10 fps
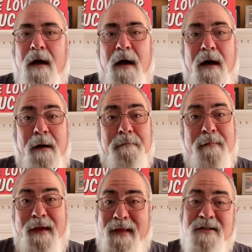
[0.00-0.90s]

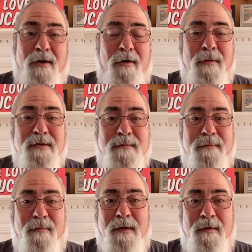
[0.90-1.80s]
And that's almost
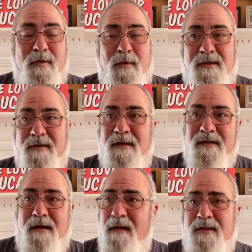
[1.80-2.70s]
what Twig's doing.
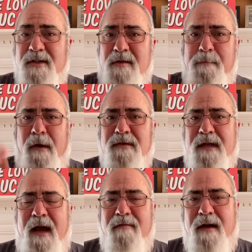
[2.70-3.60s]
He's like, let's just post
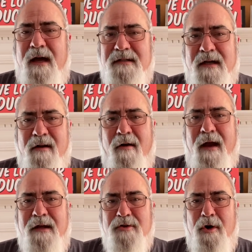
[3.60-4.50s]
the advertising and our
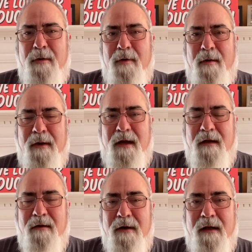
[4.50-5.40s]
HR department
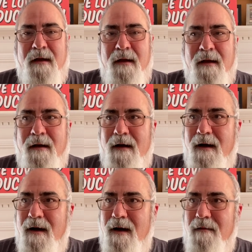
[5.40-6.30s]
can do it.
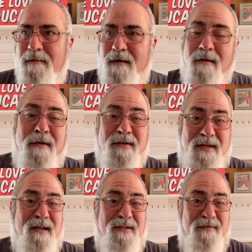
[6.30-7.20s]
The lawyer
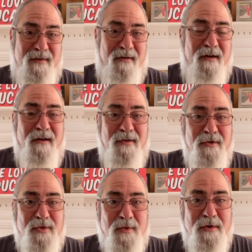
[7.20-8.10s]
said it's very
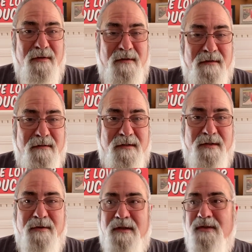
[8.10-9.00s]
unusual to
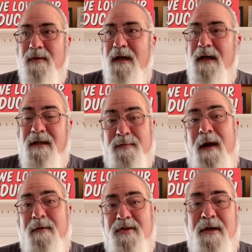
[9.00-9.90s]
do it this way, and it's
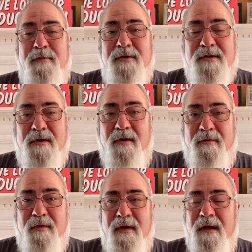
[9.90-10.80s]
probably cheaper just to go
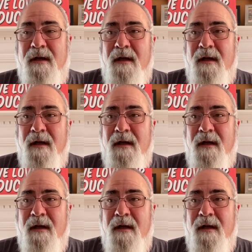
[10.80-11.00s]
through the